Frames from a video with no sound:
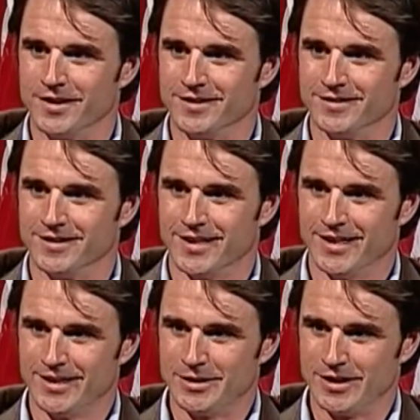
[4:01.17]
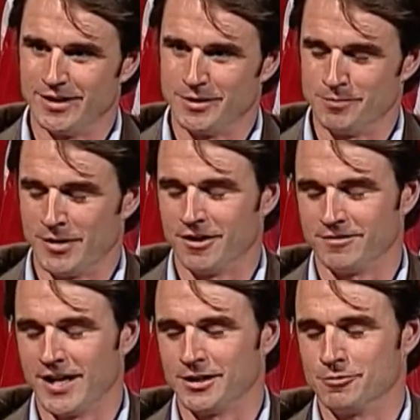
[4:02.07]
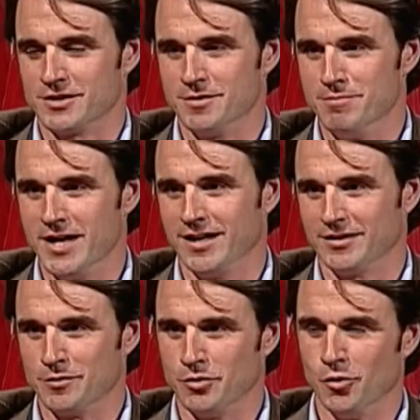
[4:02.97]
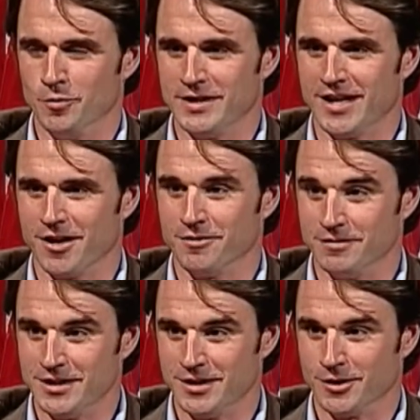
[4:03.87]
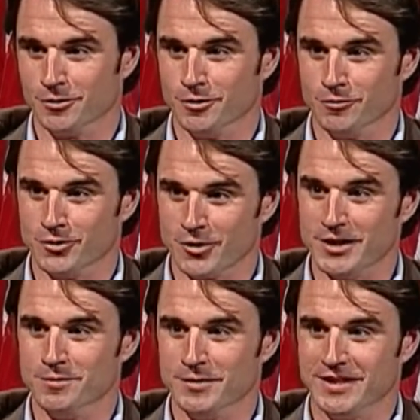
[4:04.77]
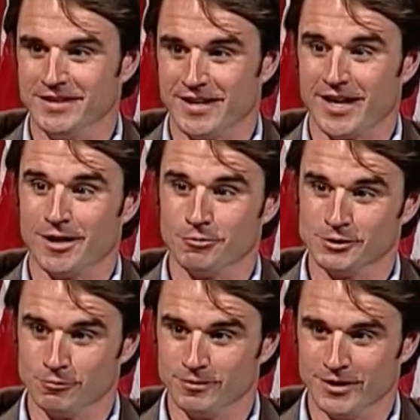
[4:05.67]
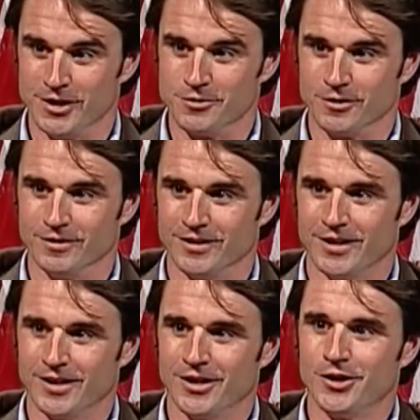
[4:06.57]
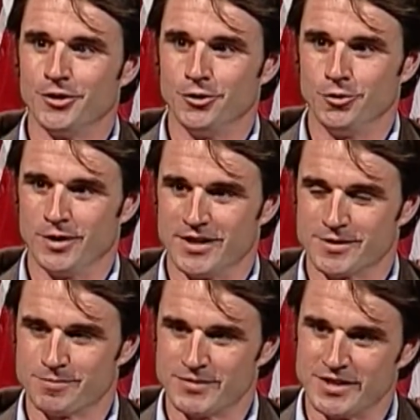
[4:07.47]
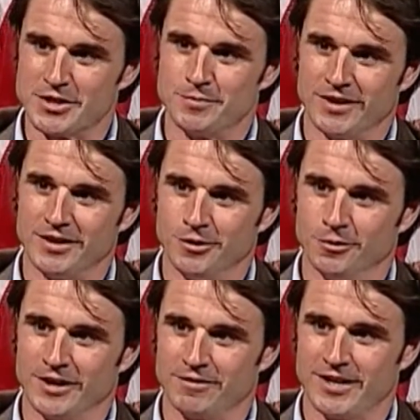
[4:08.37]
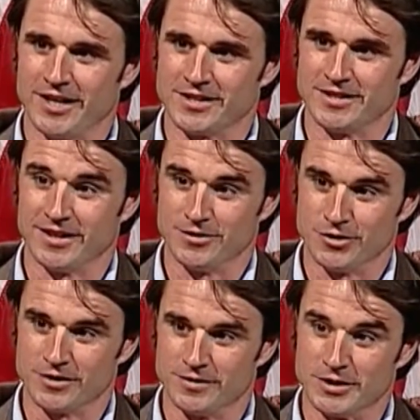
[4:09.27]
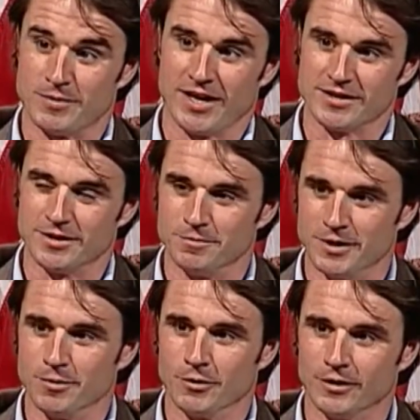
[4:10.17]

And as a matter of fact, it was the medic that pulled me out of the vehicle and treated me the night I was injured, who has since been killed in Afghanistan just this past September.